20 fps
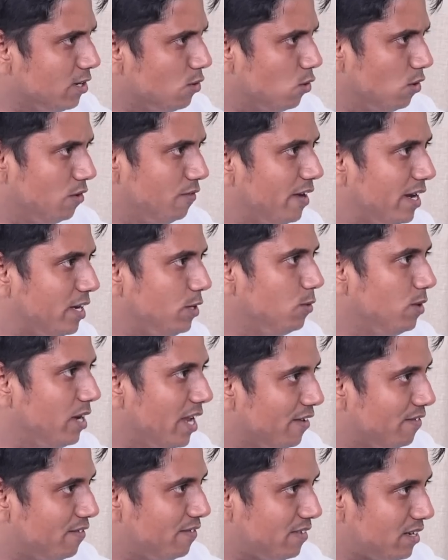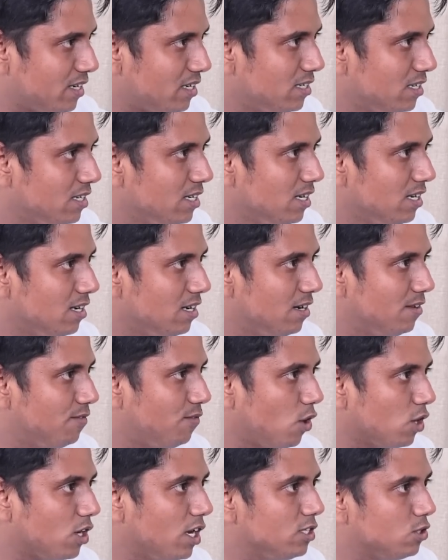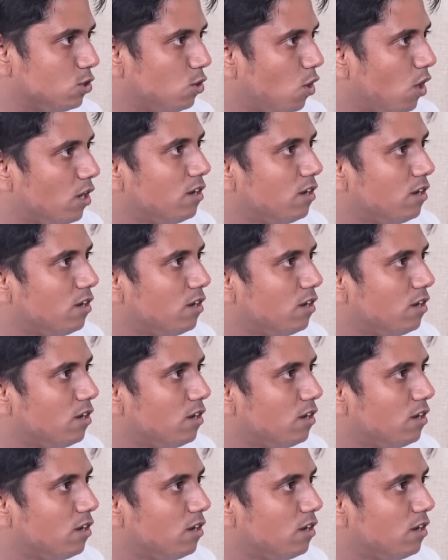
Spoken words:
old when you left for Khatron. Or